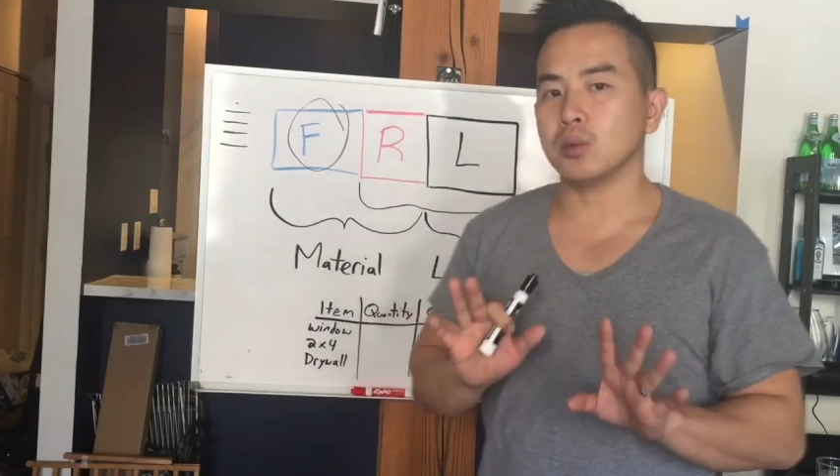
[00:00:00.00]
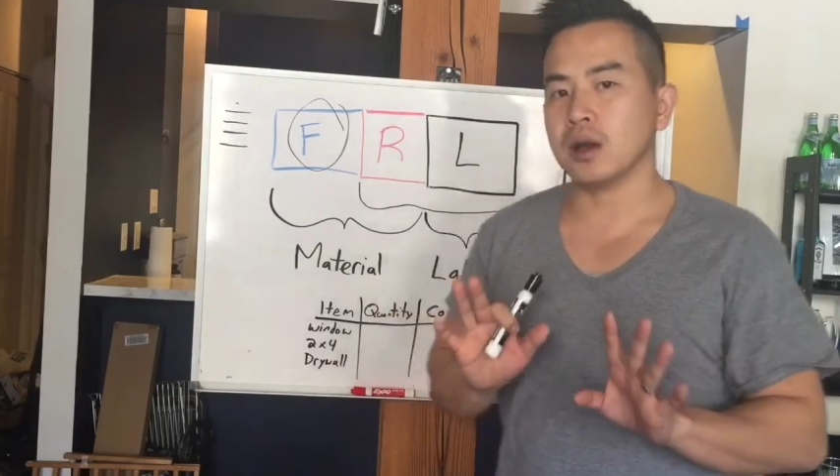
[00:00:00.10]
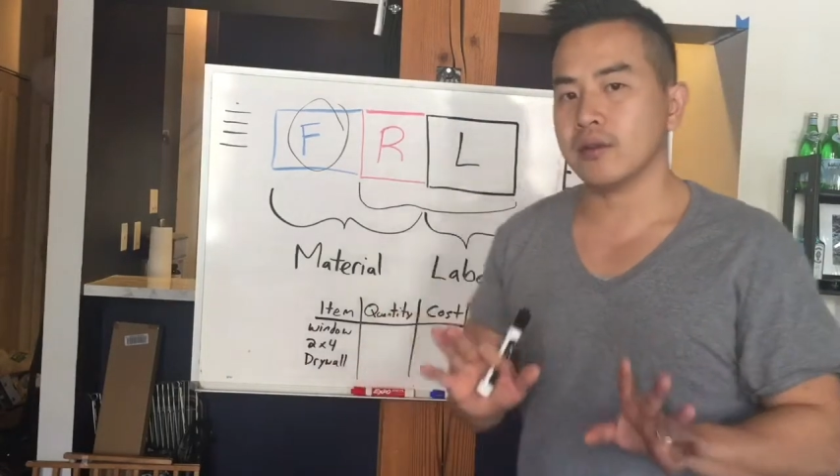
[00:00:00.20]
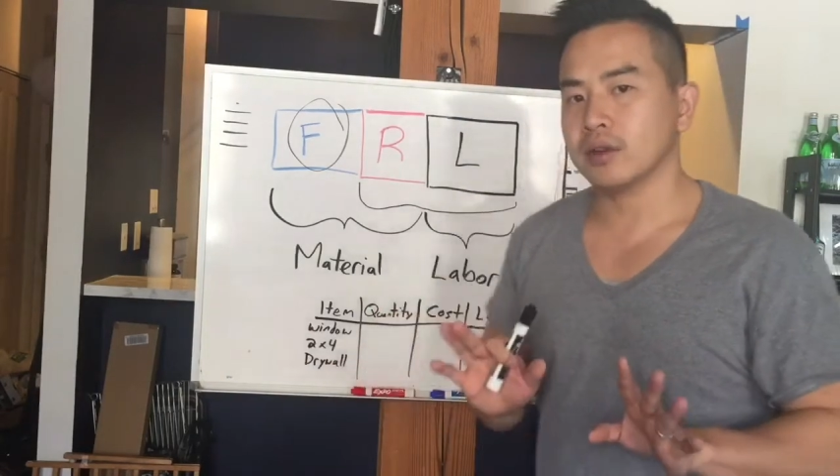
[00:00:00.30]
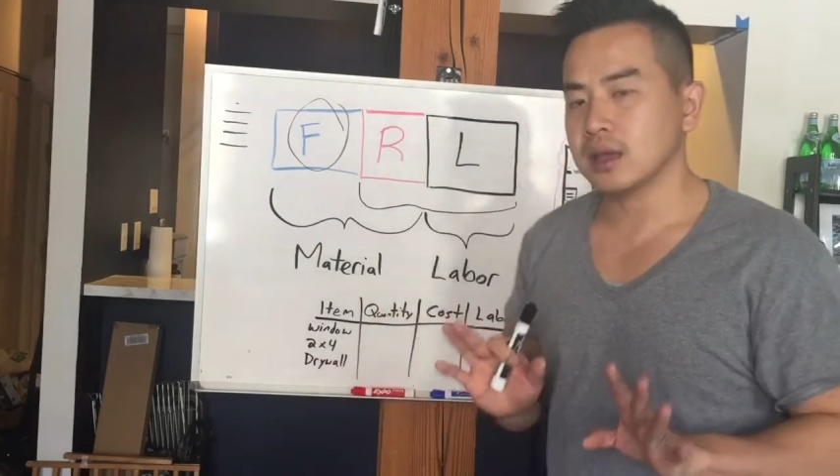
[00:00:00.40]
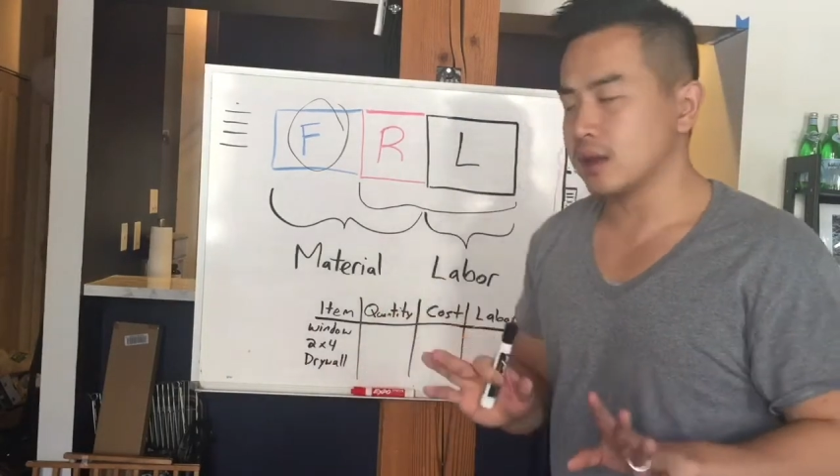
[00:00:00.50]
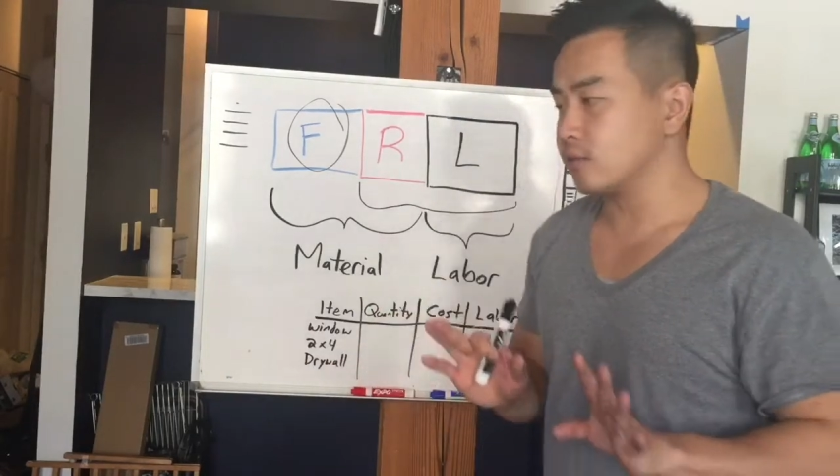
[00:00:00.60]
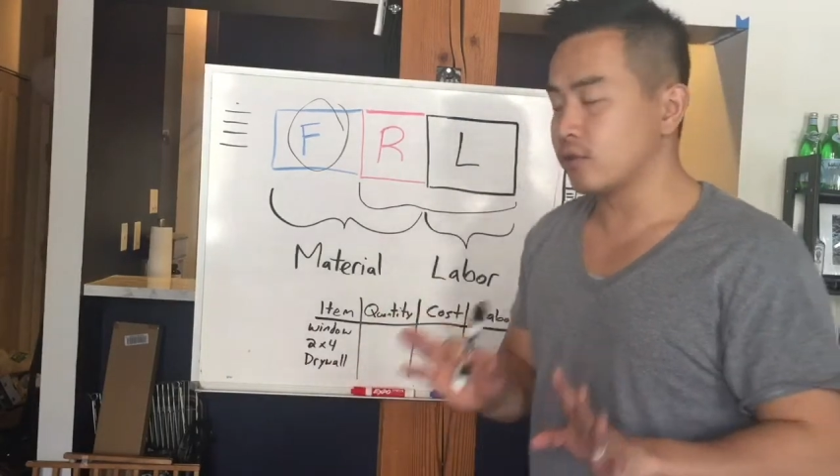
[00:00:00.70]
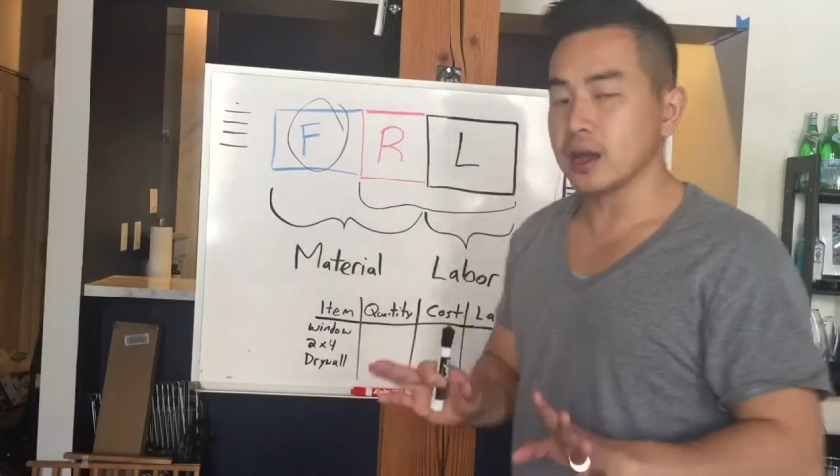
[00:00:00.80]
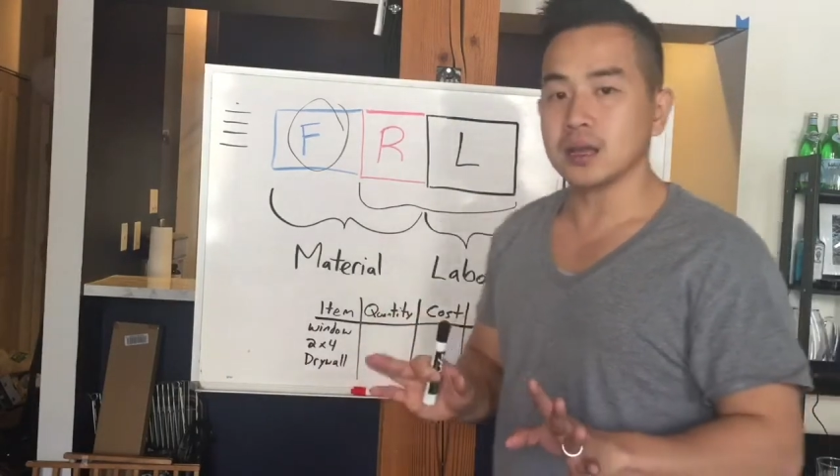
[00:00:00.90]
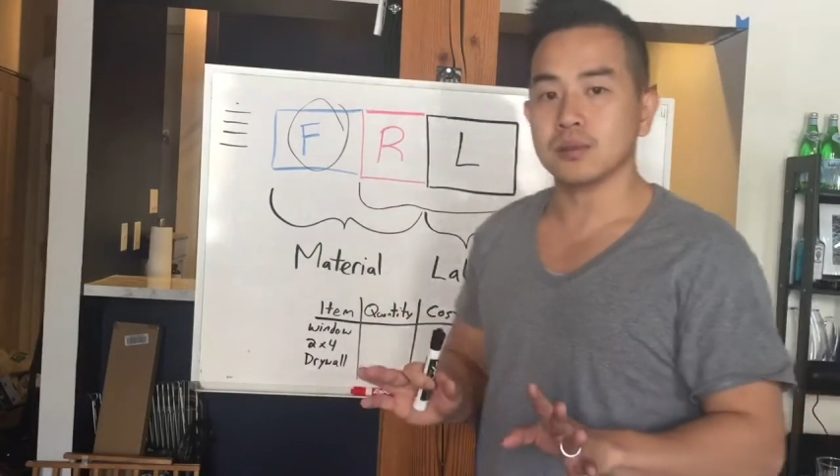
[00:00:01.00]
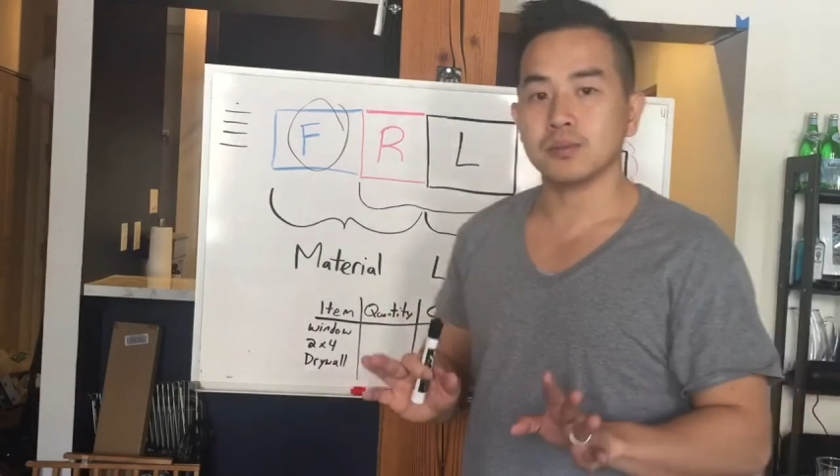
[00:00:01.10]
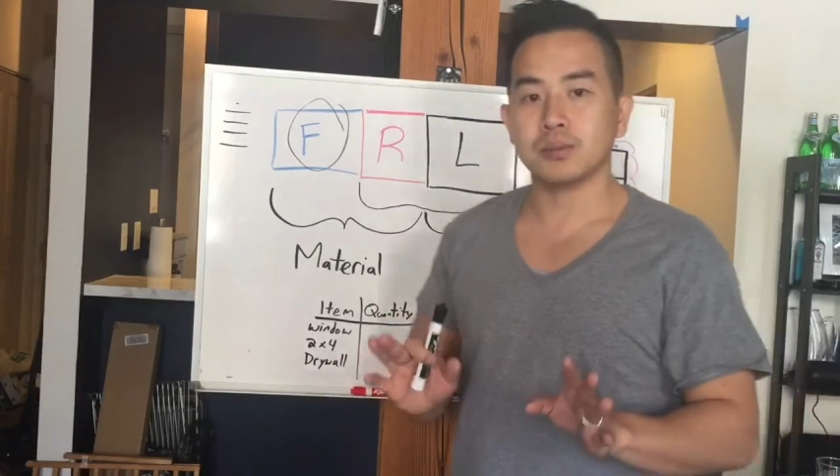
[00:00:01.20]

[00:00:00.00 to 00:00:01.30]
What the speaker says: will ever get it right